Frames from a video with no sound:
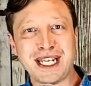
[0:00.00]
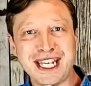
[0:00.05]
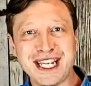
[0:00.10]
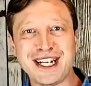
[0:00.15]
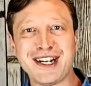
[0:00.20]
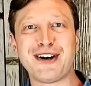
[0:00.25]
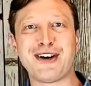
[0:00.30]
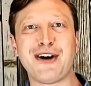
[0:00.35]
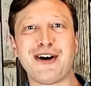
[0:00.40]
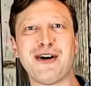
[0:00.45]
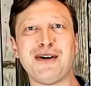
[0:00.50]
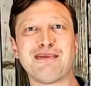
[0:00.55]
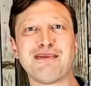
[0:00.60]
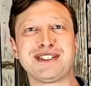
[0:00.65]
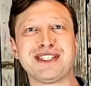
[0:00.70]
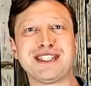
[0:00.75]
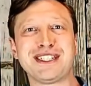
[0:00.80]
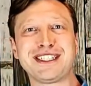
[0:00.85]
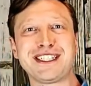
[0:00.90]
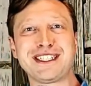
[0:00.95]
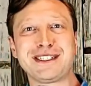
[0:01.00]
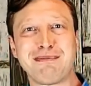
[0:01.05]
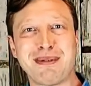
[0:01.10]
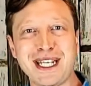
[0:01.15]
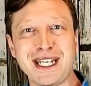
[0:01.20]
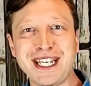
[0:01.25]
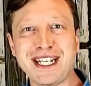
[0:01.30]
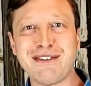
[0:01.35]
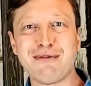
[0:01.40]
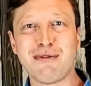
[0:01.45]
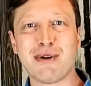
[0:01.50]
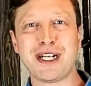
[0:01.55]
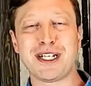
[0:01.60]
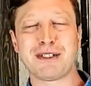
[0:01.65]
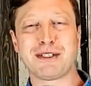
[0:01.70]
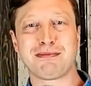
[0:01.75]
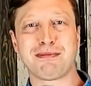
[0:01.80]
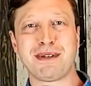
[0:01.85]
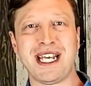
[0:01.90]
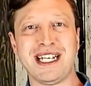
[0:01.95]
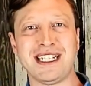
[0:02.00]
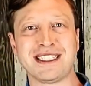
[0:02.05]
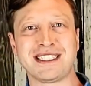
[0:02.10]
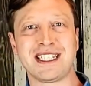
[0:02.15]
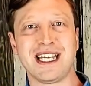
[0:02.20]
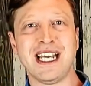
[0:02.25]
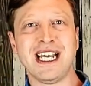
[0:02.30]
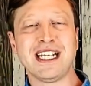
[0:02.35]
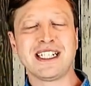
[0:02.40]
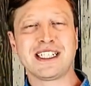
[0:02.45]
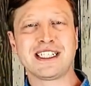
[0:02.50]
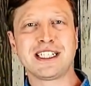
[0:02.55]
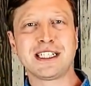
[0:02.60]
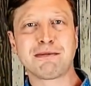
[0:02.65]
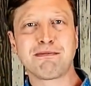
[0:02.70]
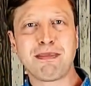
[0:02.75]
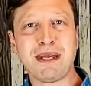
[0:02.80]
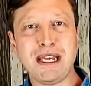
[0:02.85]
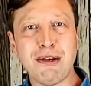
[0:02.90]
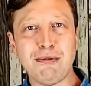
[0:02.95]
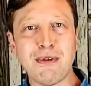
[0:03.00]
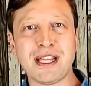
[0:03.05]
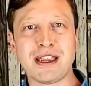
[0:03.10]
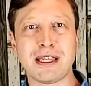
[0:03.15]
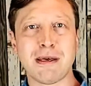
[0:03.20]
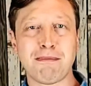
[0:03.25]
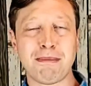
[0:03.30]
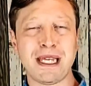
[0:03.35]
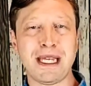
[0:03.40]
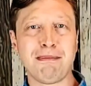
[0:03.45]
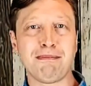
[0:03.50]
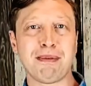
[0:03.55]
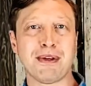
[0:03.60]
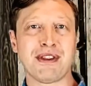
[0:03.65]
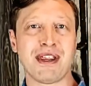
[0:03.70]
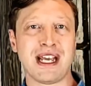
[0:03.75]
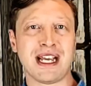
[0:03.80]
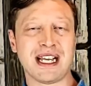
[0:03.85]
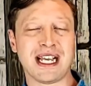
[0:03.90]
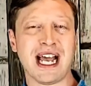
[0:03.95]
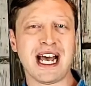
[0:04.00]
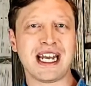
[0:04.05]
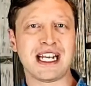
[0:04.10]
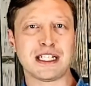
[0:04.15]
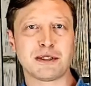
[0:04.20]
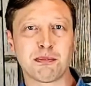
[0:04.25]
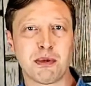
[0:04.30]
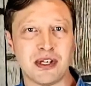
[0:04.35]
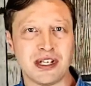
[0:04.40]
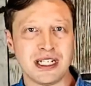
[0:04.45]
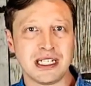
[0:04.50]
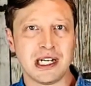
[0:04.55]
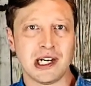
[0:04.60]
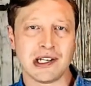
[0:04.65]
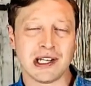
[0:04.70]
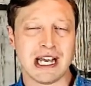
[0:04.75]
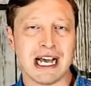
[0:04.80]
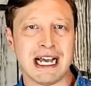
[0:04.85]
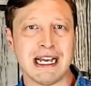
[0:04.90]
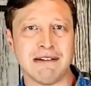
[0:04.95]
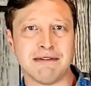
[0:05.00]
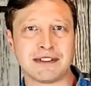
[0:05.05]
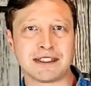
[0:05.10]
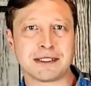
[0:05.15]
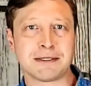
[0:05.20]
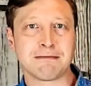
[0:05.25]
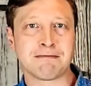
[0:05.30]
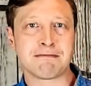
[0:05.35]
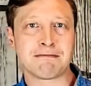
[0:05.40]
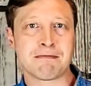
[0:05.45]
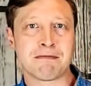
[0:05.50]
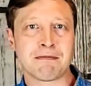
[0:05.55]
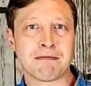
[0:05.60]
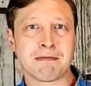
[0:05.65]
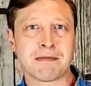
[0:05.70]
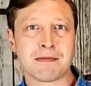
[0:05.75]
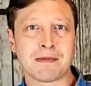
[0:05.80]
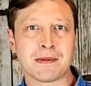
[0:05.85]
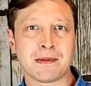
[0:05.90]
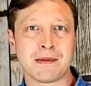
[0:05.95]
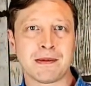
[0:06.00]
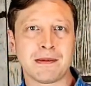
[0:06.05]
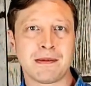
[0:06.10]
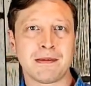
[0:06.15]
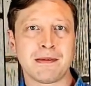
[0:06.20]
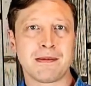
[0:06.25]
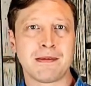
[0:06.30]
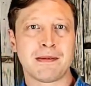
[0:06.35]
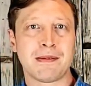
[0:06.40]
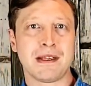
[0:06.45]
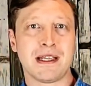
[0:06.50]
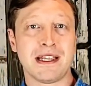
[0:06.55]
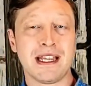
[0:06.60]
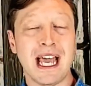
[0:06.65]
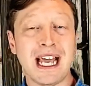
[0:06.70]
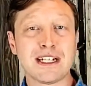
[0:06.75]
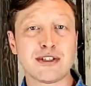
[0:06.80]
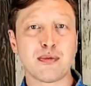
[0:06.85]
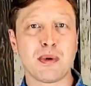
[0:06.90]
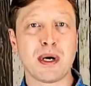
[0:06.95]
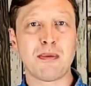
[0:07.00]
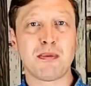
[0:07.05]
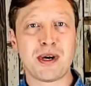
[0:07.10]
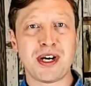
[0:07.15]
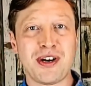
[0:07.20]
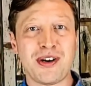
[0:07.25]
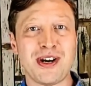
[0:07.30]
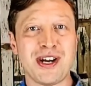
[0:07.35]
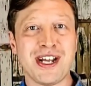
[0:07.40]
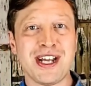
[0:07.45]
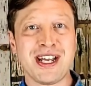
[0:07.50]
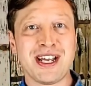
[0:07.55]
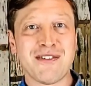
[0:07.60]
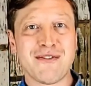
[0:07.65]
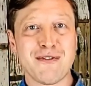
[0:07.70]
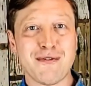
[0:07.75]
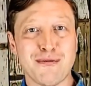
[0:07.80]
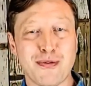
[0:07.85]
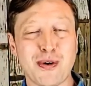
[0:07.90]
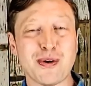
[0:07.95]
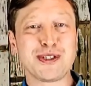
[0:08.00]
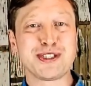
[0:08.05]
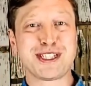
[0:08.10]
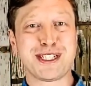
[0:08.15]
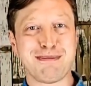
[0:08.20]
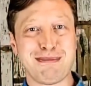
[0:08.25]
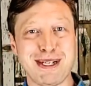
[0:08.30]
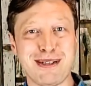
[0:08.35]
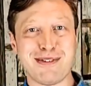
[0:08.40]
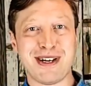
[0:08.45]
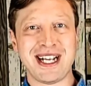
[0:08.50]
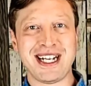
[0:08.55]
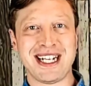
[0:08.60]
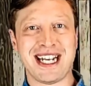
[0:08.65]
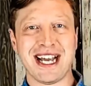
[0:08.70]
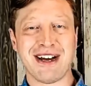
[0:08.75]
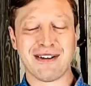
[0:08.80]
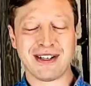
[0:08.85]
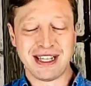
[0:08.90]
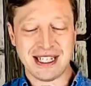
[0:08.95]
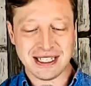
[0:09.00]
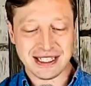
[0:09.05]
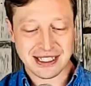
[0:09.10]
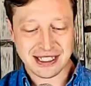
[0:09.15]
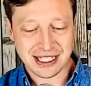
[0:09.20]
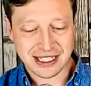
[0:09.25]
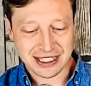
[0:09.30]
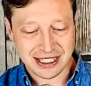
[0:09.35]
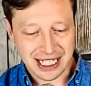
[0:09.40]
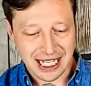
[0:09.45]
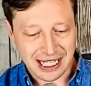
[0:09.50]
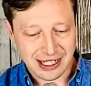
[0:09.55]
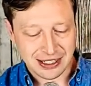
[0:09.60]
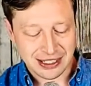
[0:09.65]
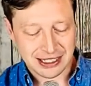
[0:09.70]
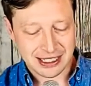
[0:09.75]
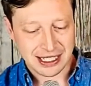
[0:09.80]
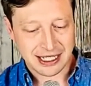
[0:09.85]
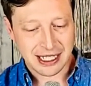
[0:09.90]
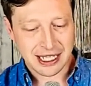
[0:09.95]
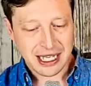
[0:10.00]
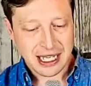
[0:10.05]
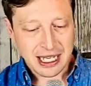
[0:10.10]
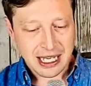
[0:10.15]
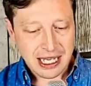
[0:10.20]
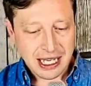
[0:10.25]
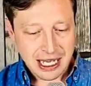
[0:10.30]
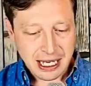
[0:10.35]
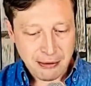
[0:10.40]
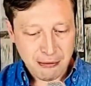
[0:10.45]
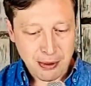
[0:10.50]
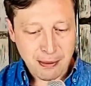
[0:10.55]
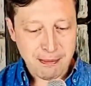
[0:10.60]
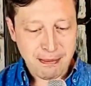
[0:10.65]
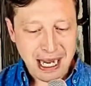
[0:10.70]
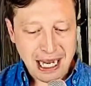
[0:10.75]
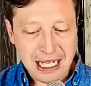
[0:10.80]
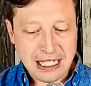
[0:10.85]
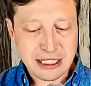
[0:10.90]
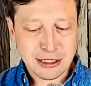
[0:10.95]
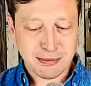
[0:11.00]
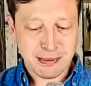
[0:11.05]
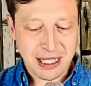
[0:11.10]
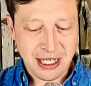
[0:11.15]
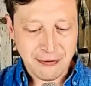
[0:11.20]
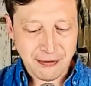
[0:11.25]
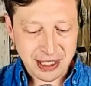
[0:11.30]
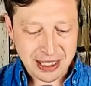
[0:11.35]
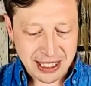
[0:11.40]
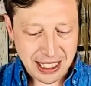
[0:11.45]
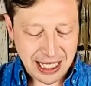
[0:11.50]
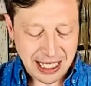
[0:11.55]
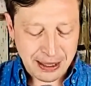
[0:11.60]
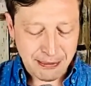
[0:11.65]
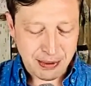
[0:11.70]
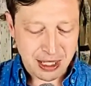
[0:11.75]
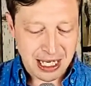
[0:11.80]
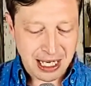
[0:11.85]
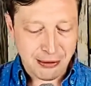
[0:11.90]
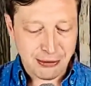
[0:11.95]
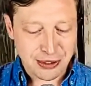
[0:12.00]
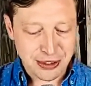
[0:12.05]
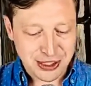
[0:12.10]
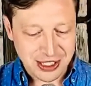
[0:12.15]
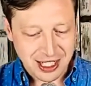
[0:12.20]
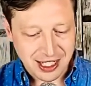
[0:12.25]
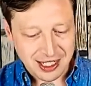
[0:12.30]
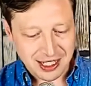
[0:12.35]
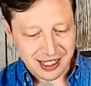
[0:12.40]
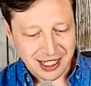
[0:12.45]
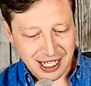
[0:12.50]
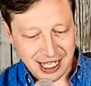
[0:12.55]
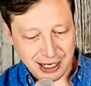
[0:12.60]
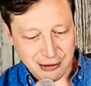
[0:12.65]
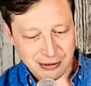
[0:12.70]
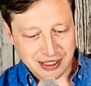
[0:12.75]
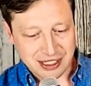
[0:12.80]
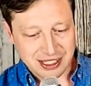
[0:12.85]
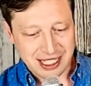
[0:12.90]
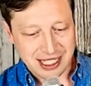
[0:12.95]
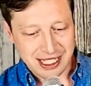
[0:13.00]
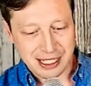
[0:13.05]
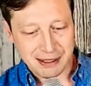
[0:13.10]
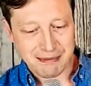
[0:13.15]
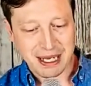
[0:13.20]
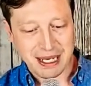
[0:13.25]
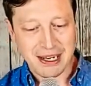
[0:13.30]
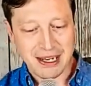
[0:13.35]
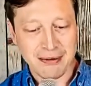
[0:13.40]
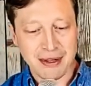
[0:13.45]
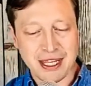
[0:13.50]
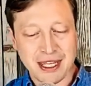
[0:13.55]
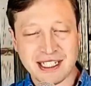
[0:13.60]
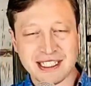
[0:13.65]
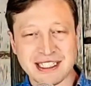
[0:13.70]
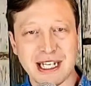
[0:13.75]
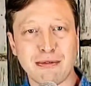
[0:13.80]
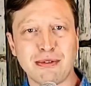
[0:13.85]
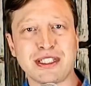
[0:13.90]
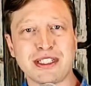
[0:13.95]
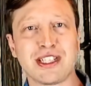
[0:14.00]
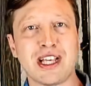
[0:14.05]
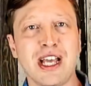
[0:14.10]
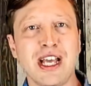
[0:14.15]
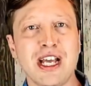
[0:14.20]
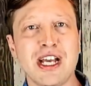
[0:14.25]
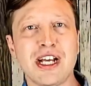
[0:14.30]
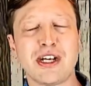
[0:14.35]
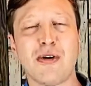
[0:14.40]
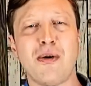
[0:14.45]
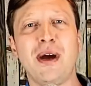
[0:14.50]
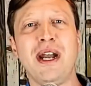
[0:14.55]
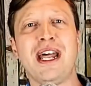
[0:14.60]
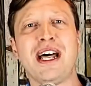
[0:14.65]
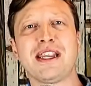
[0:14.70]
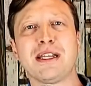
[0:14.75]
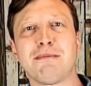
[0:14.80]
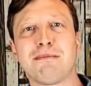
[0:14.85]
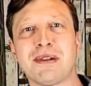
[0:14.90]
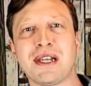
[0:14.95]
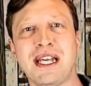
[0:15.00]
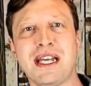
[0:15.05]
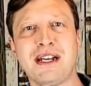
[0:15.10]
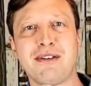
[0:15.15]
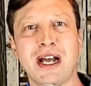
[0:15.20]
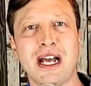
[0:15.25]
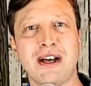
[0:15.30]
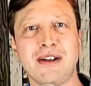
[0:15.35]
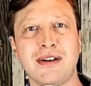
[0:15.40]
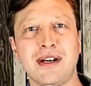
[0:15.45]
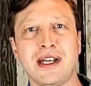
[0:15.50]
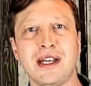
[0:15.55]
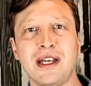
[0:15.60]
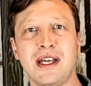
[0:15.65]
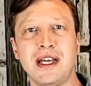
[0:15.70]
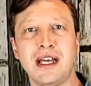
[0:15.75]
in our home, to just be in one space, to just be with the people that God has put in our lives. That's where we're forced to be right now, and this is a challenge. And it reminds me of a time when I was young. I was thinking about this. I was going down the playground